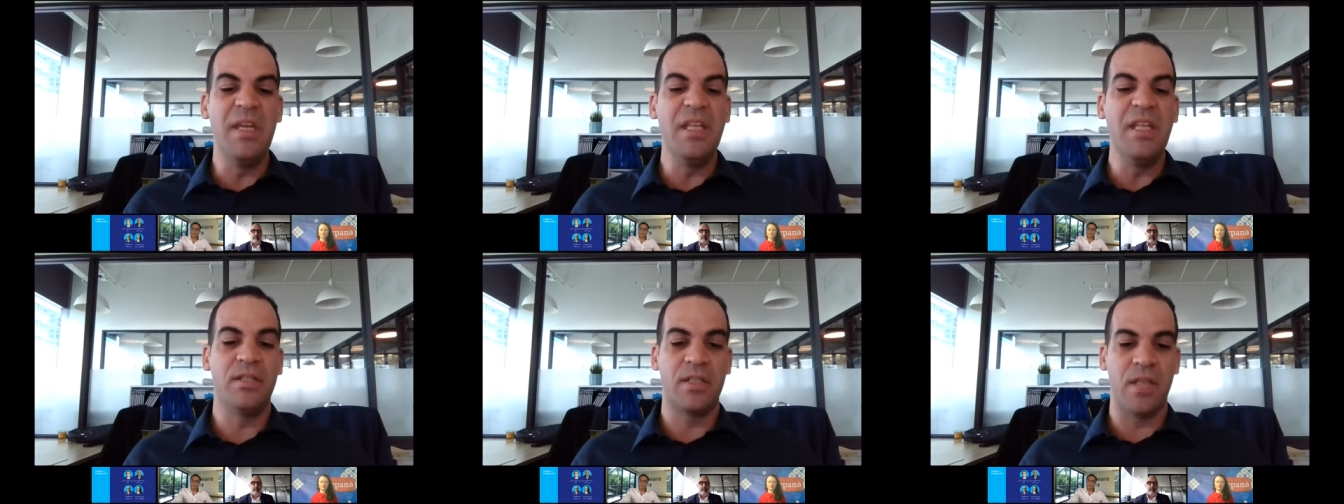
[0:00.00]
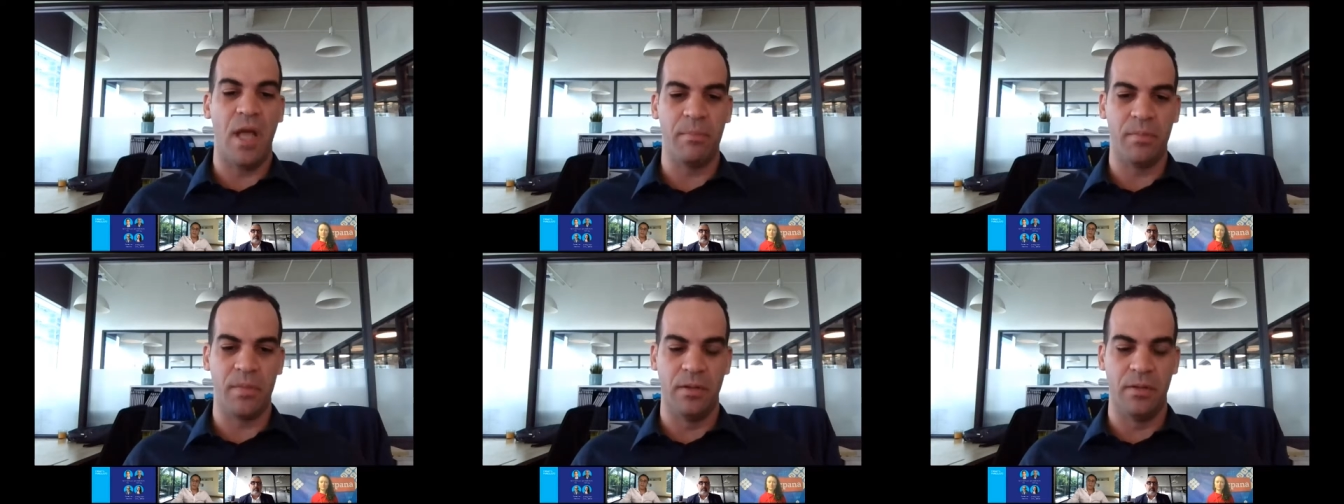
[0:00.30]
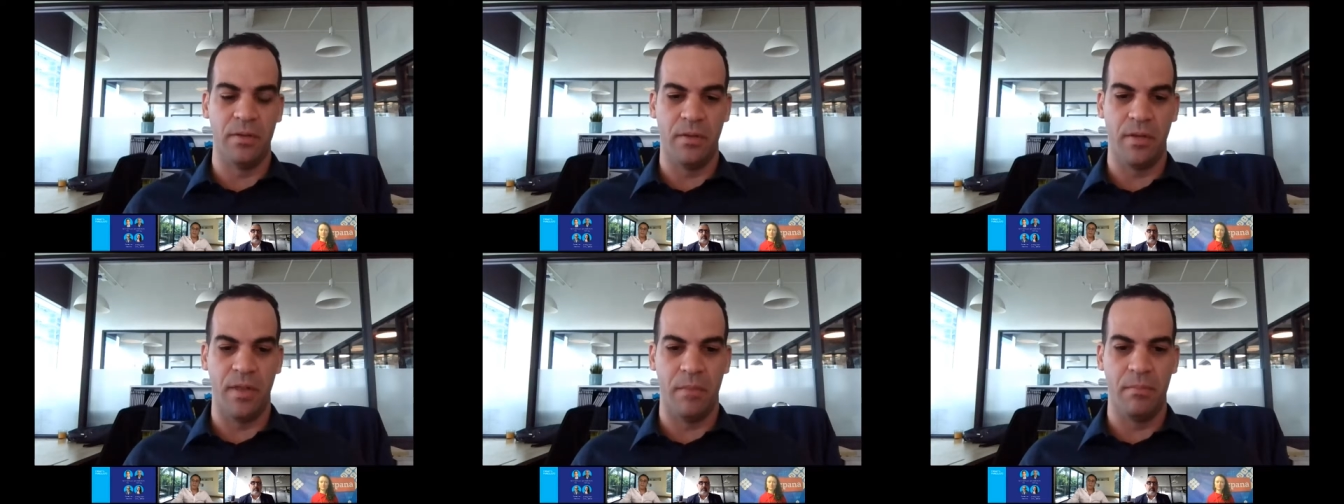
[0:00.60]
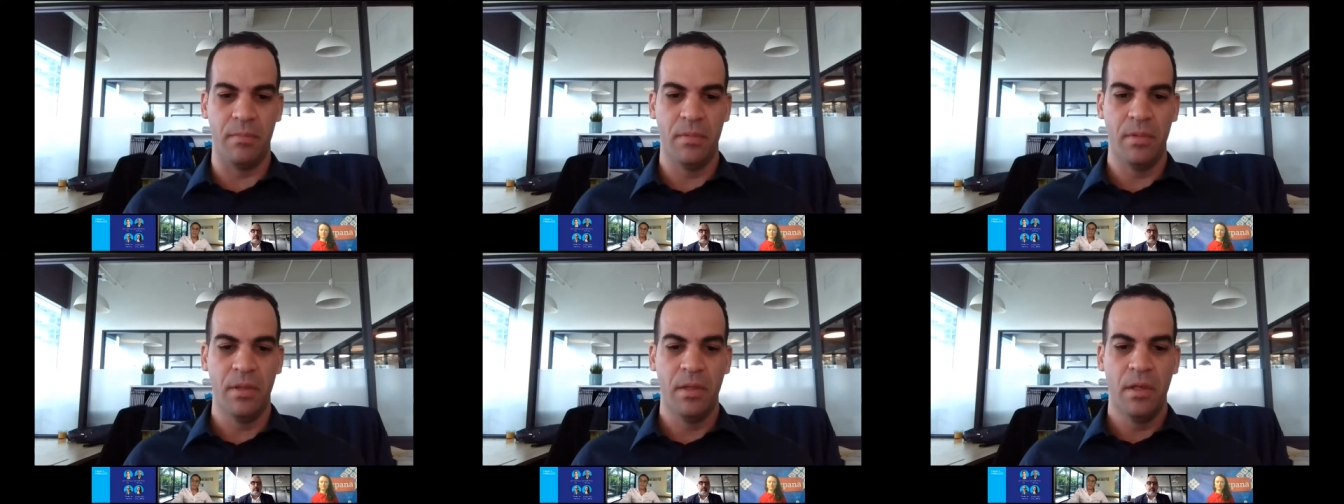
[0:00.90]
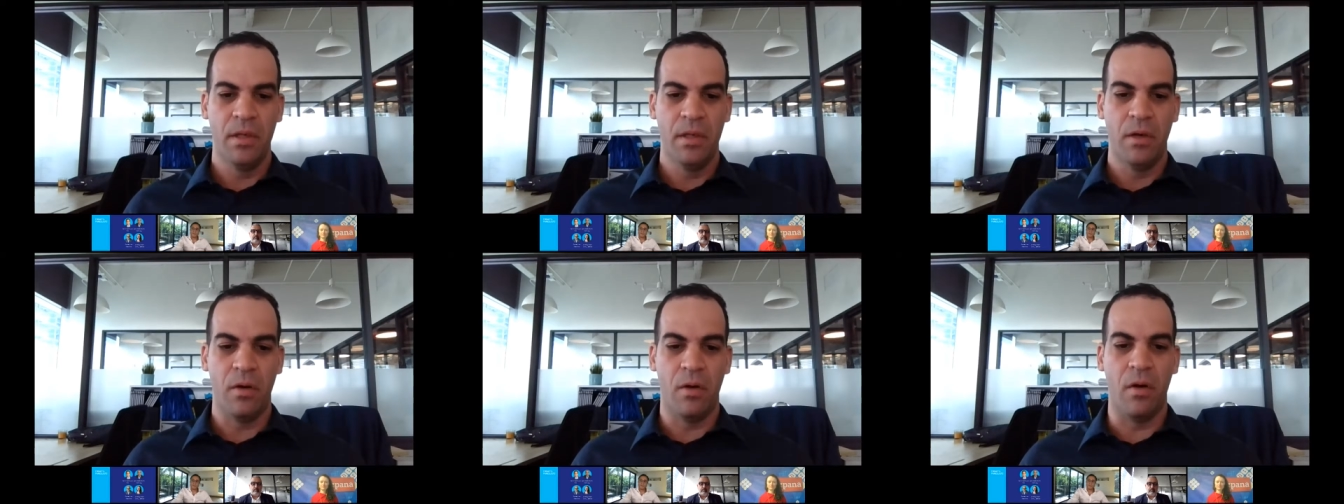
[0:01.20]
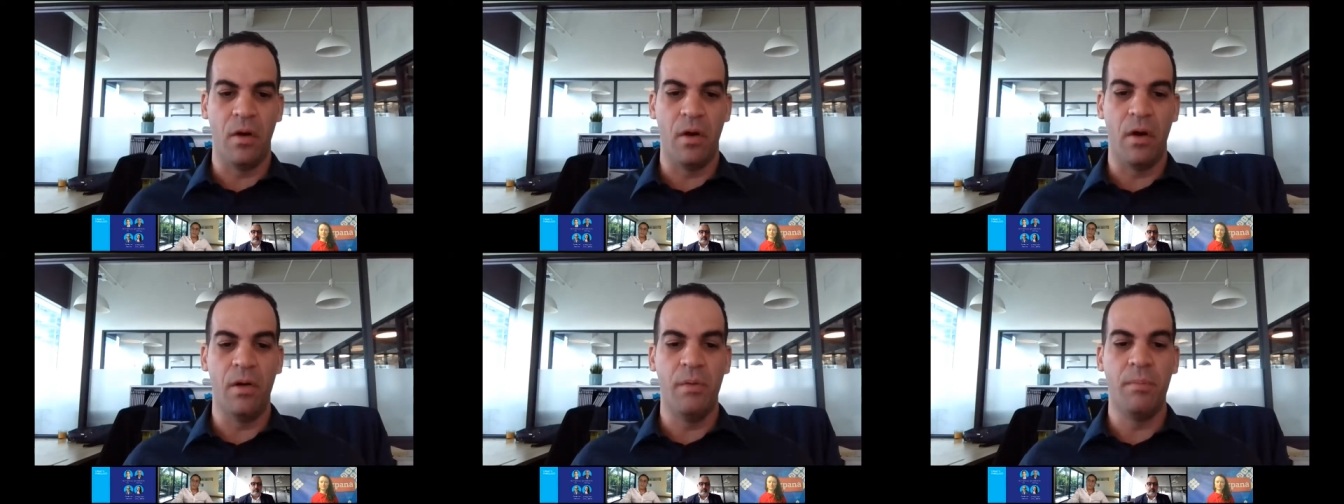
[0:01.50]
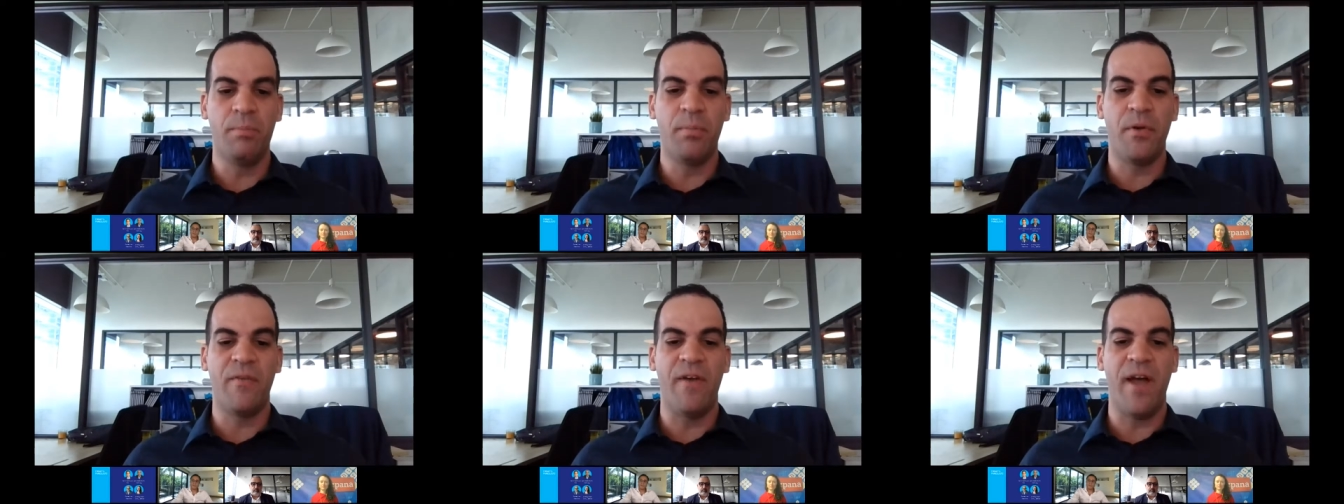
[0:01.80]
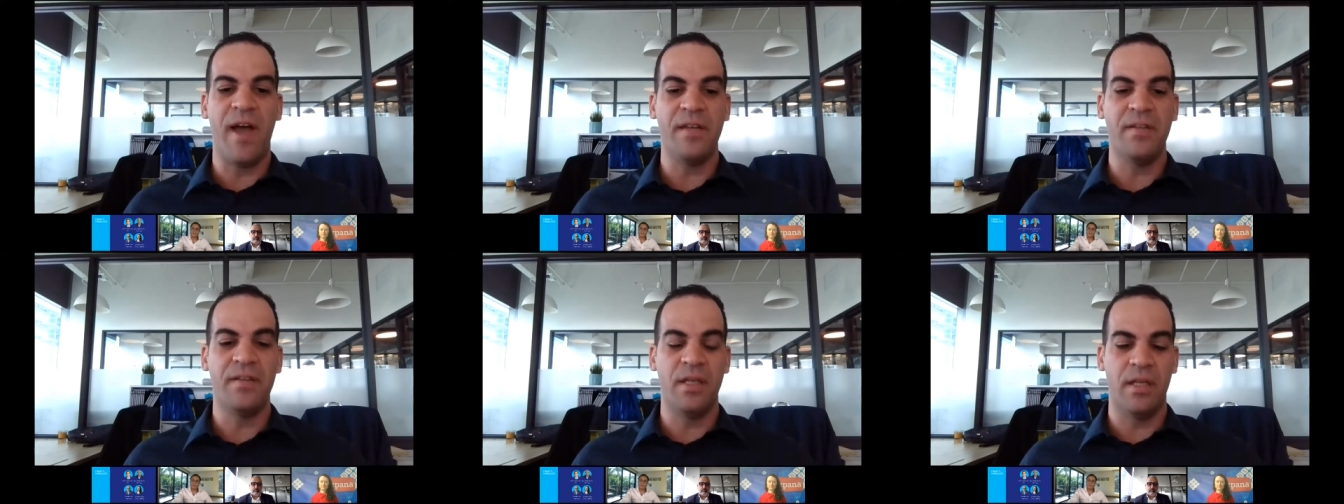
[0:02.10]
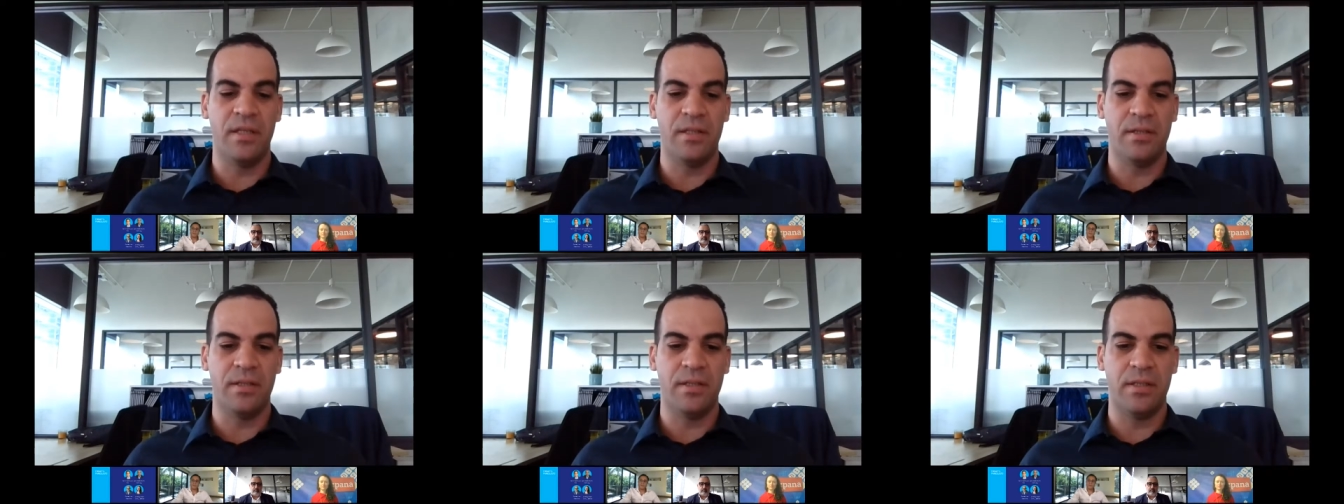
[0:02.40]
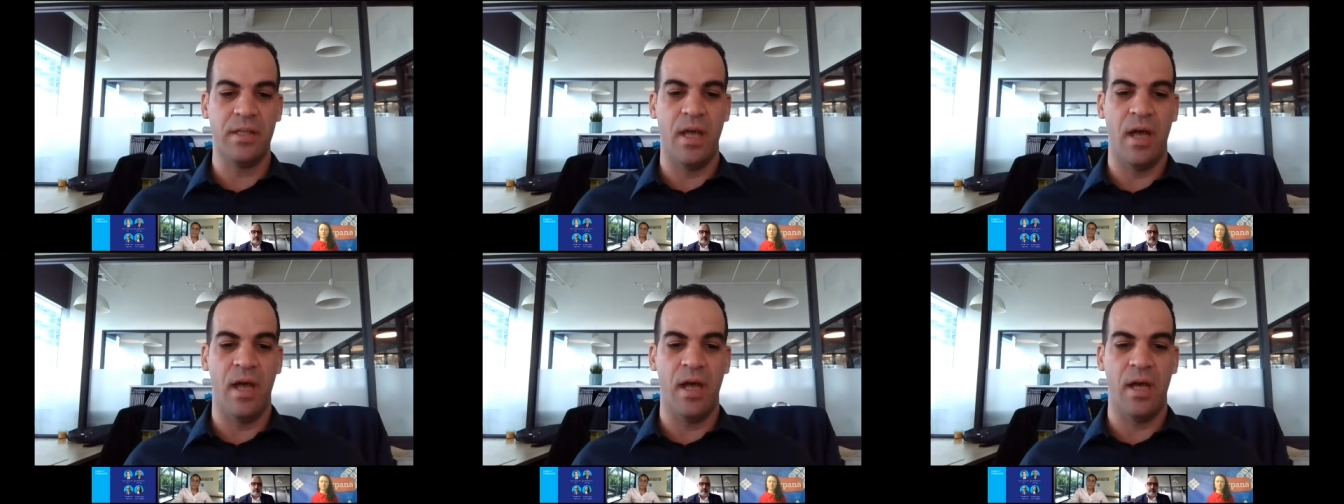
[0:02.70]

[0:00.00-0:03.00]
it means something to them, or it provides us,